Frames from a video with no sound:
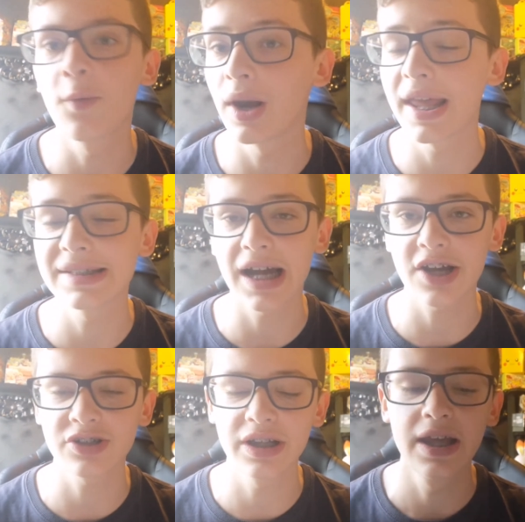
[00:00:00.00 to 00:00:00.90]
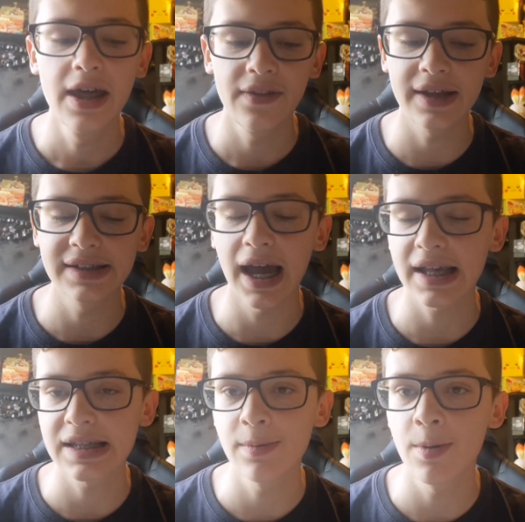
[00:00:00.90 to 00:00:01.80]
Well, it is actually the
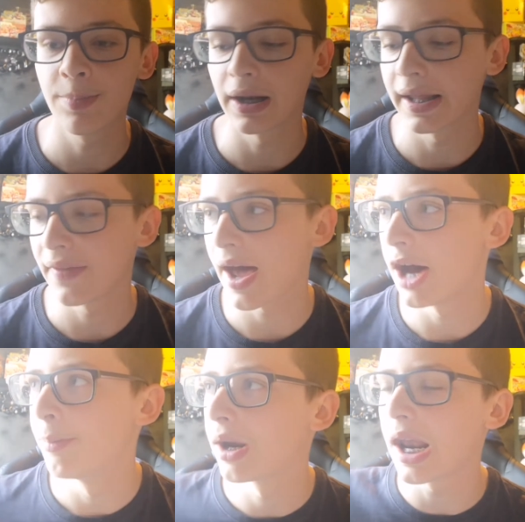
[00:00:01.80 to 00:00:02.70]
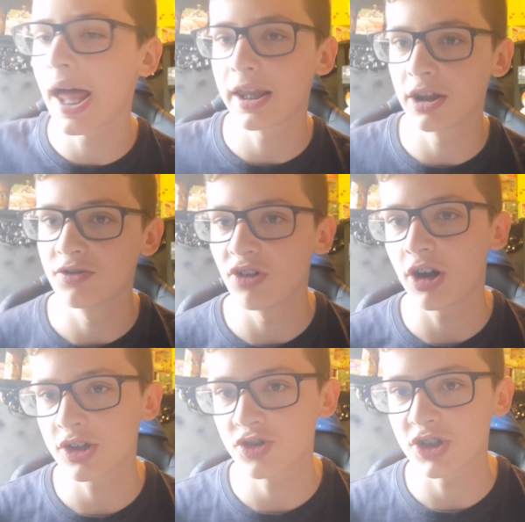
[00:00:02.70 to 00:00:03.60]
exact same ability that Lycanroc's